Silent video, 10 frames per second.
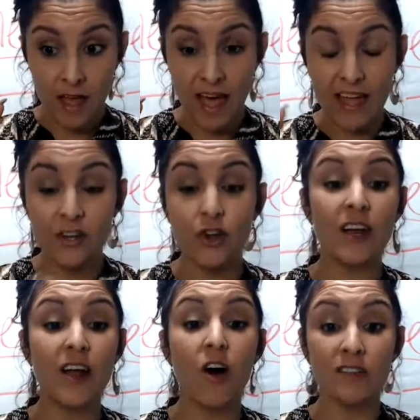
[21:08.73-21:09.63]
and you're
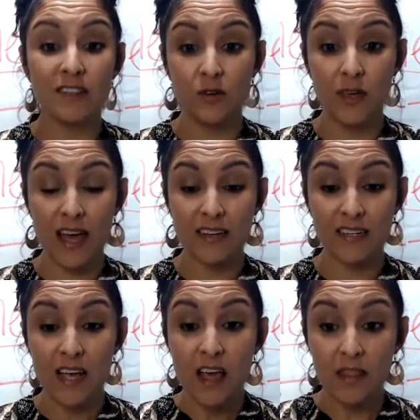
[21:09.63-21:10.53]
gonna also get
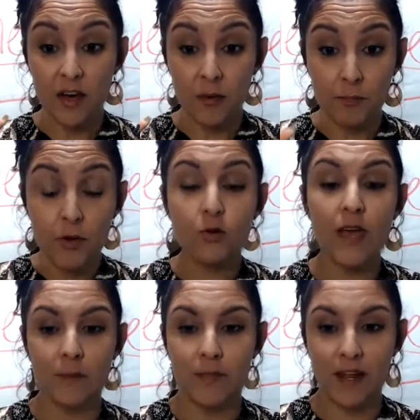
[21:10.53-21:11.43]
the boot
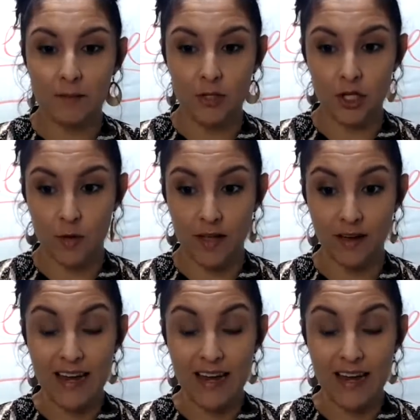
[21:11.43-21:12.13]
camp that I'm doing,